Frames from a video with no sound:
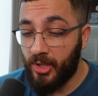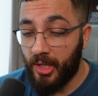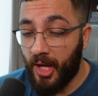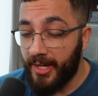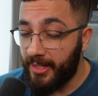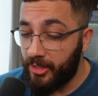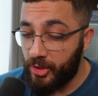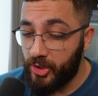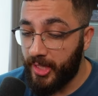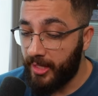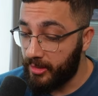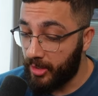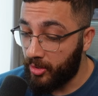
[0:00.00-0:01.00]
liars
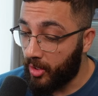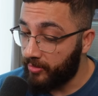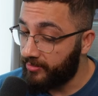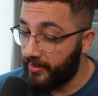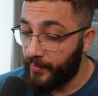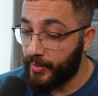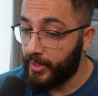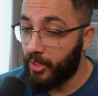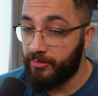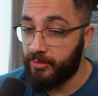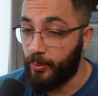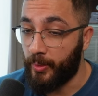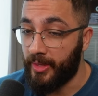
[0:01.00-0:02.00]
they, they're not very
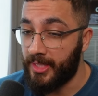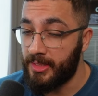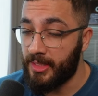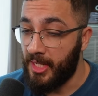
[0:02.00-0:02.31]
careful with it